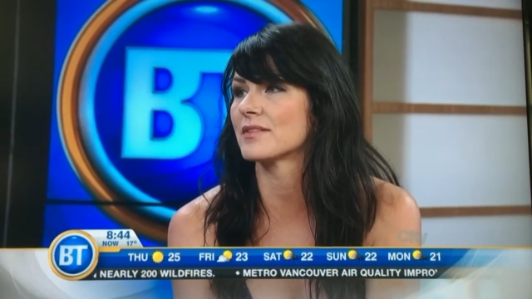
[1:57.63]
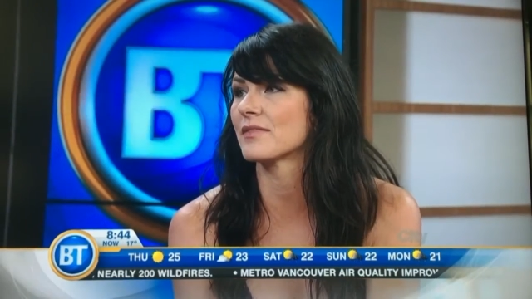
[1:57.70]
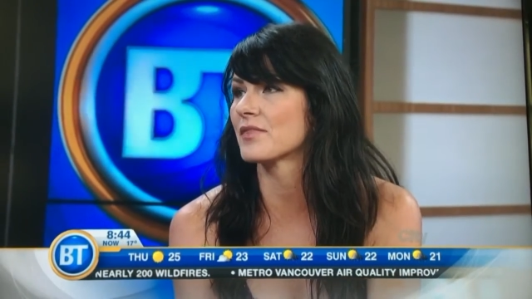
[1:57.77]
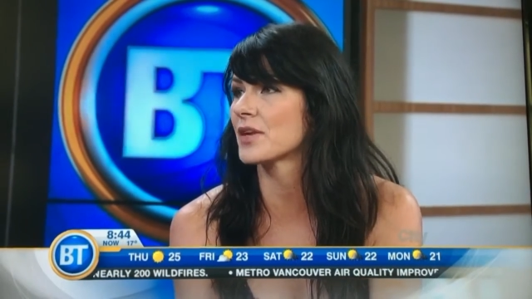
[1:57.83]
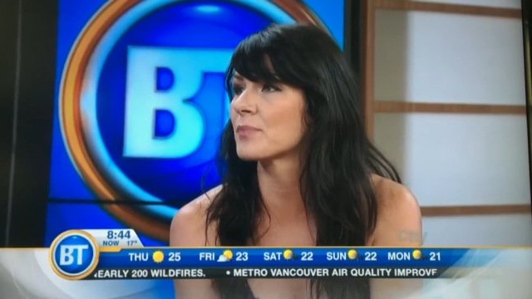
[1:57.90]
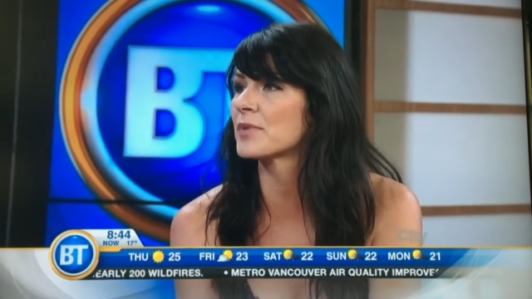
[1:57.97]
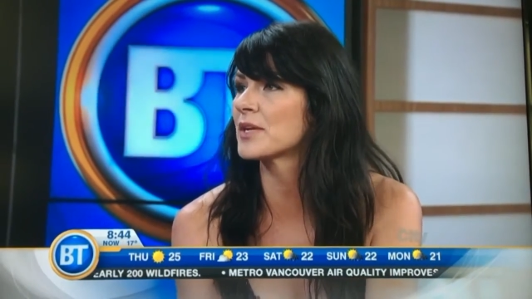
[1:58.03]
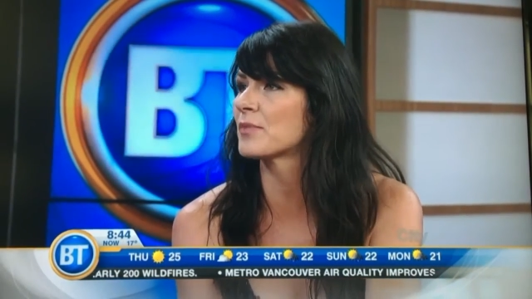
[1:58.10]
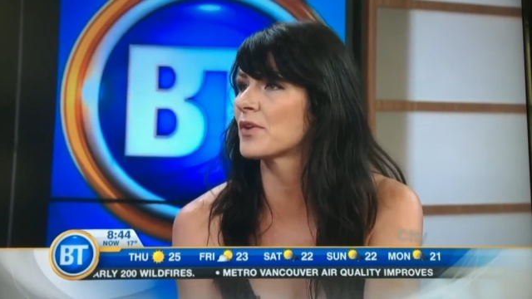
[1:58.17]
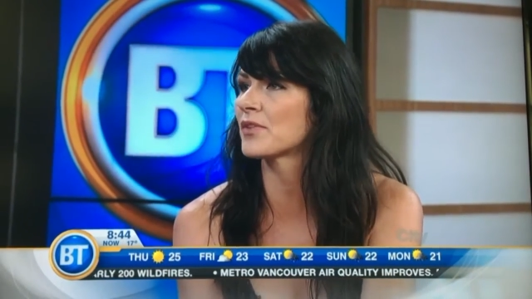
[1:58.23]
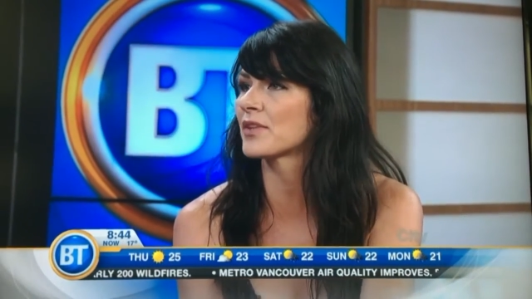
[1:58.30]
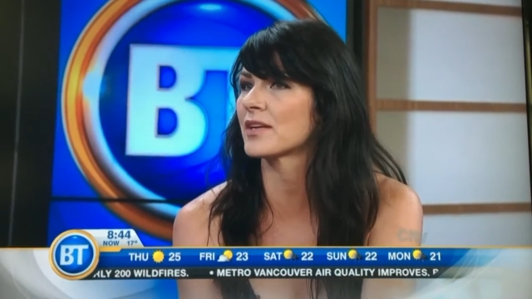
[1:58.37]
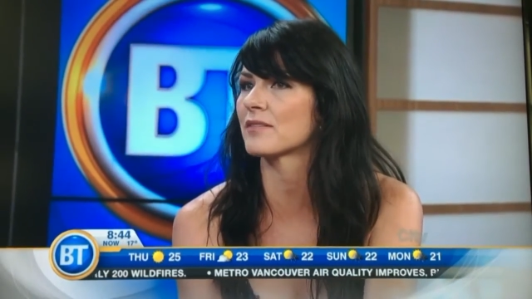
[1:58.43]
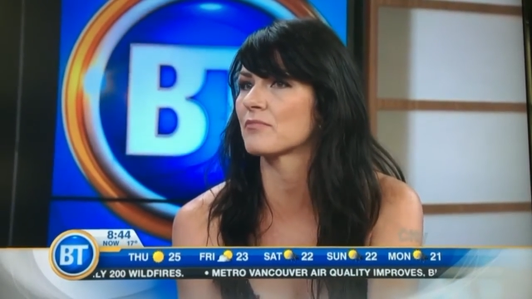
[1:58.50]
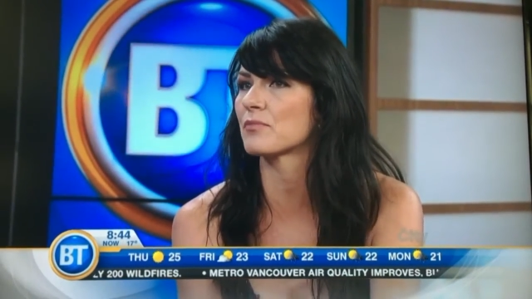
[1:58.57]
they're people
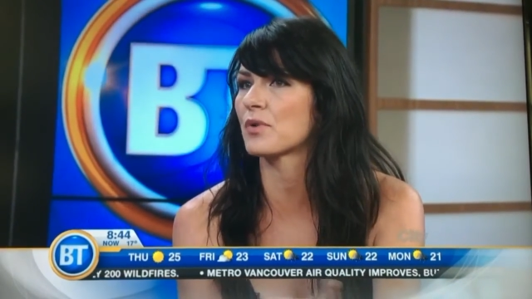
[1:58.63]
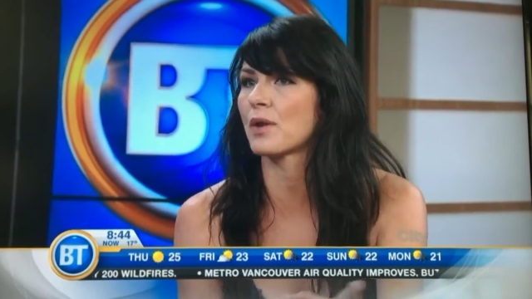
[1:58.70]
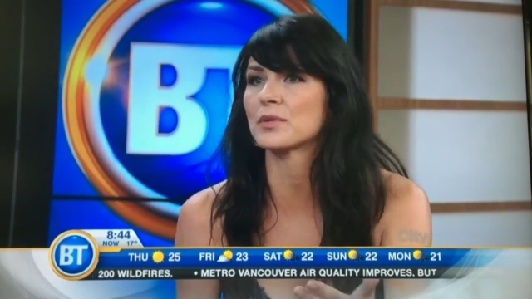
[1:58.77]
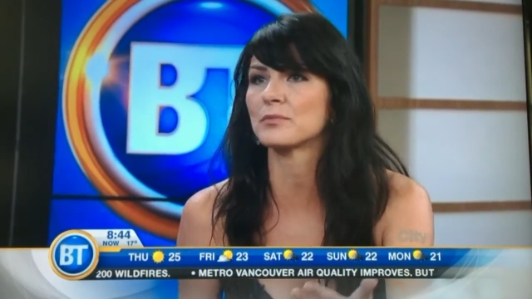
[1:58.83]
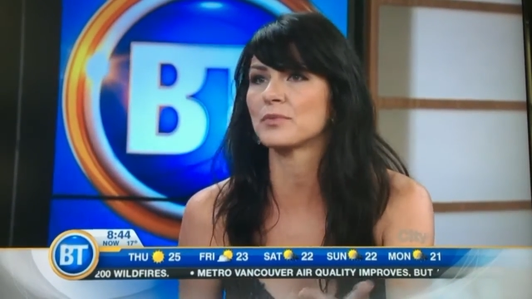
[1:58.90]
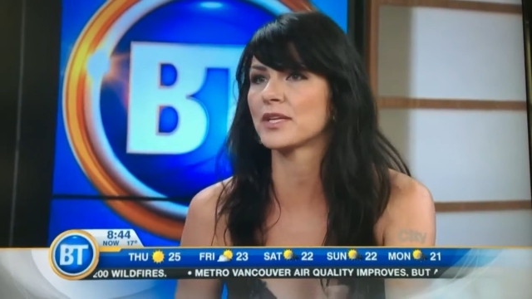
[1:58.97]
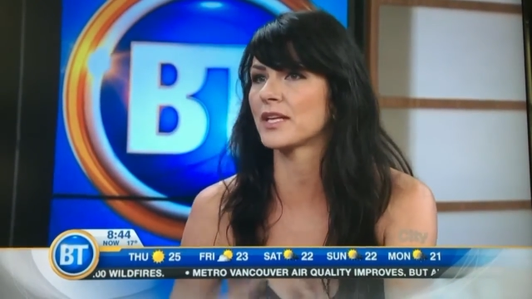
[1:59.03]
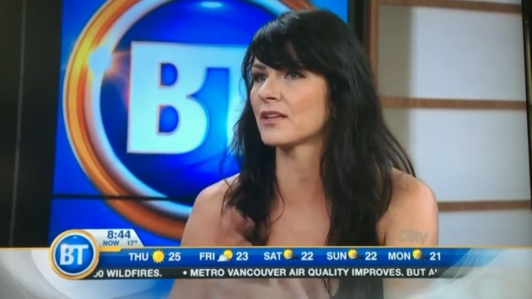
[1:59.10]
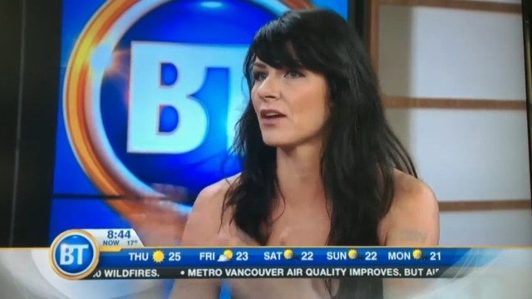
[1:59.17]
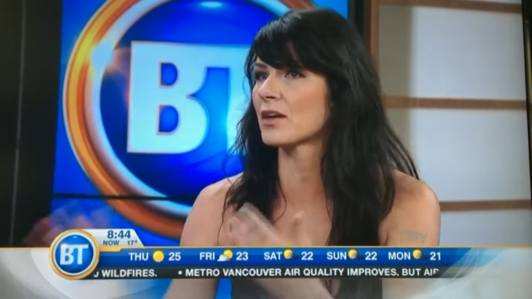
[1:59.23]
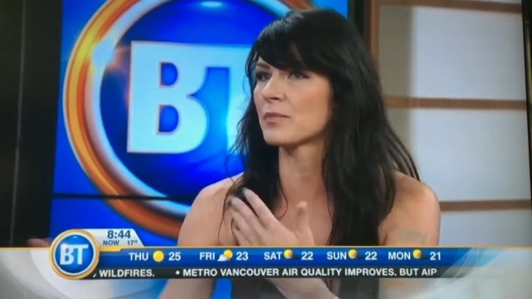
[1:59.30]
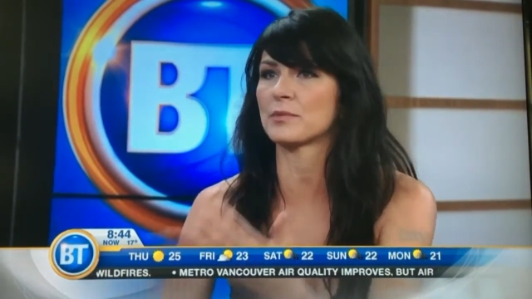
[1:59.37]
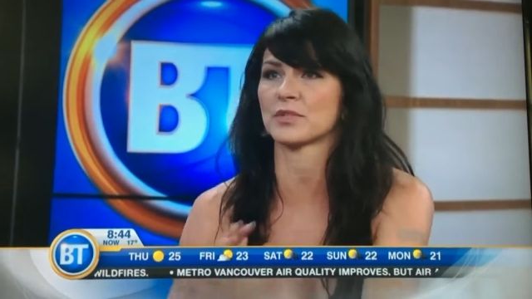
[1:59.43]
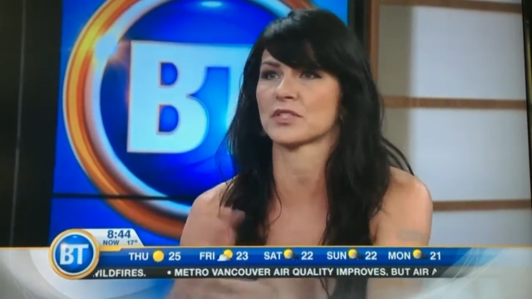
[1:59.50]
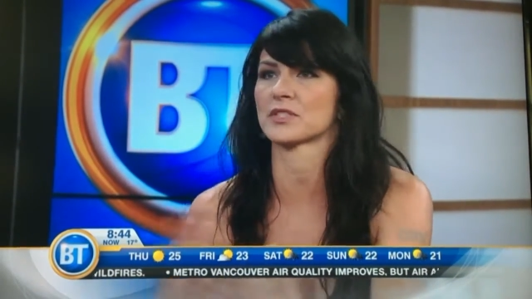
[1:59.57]
that probably a lot
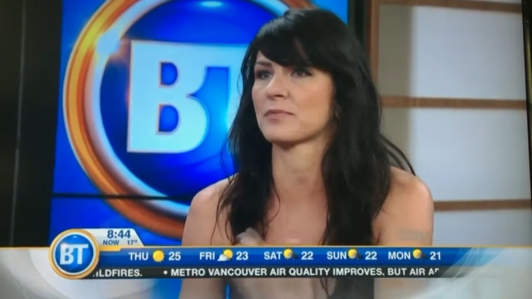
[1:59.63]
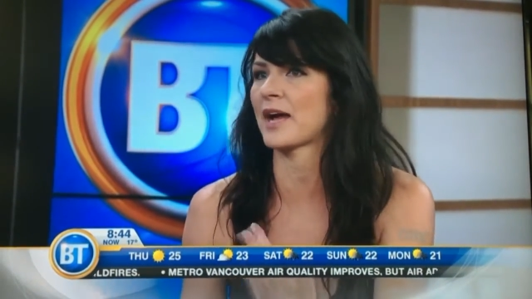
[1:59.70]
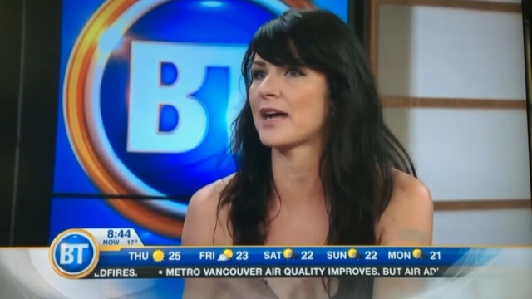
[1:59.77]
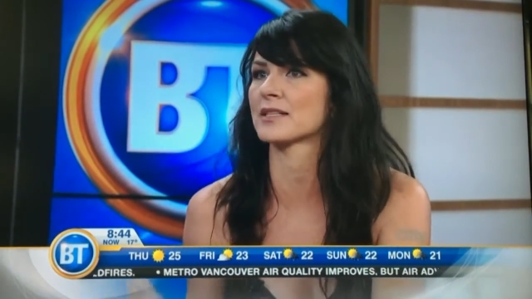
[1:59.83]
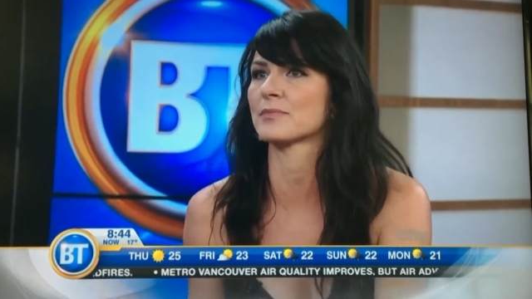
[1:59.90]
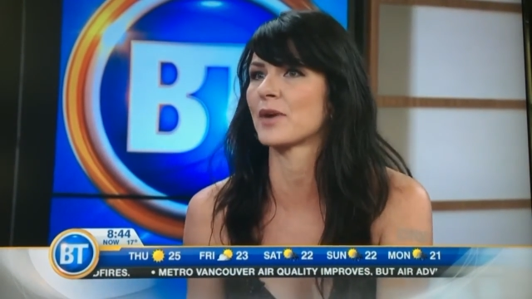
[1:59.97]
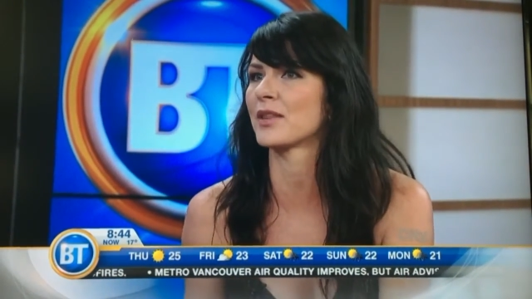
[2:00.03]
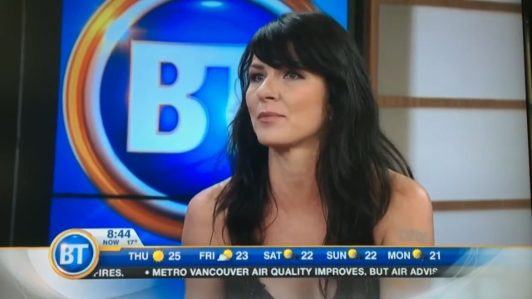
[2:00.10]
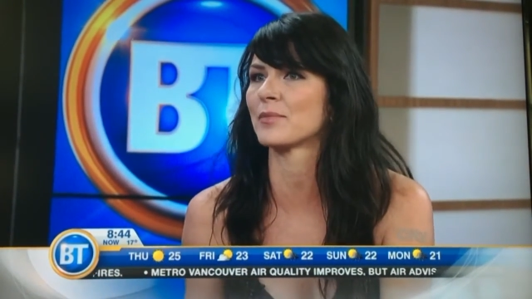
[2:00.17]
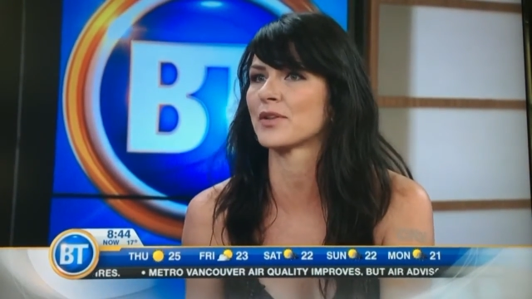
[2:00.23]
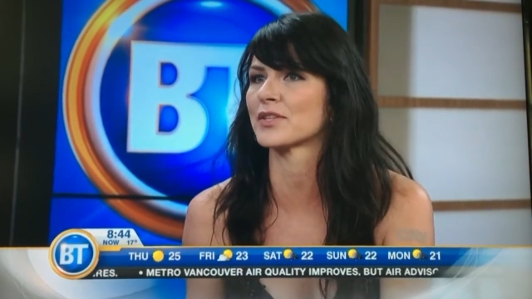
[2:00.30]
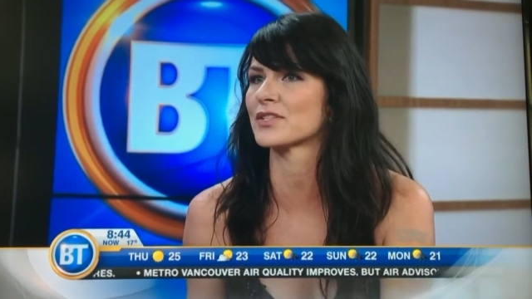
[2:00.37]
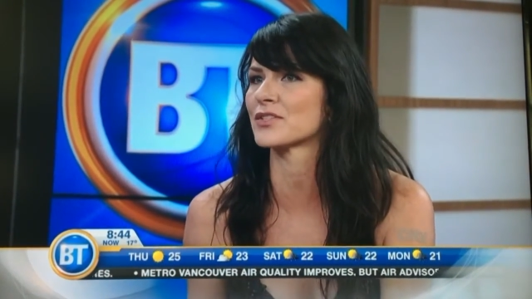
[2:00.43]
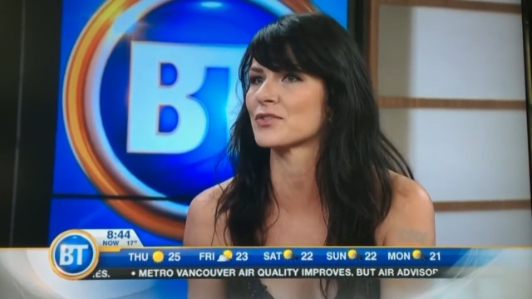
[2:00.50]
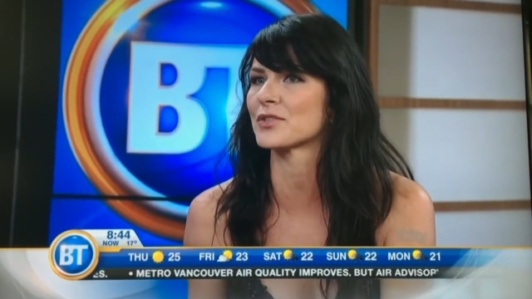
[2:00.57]
of people just pass by them
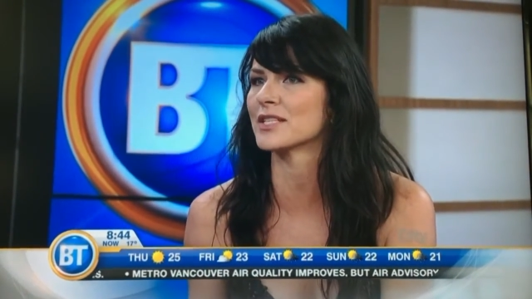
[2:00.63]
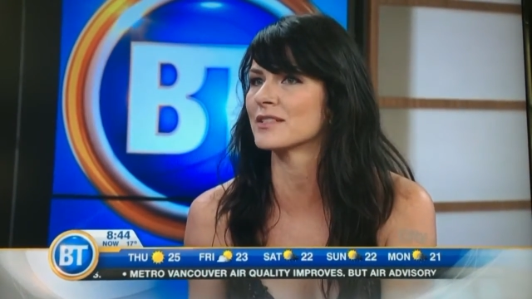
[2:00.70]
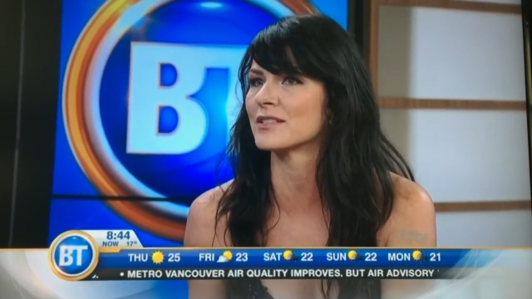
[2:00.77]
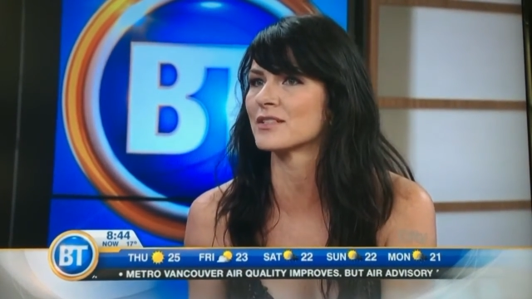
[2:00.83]
on the street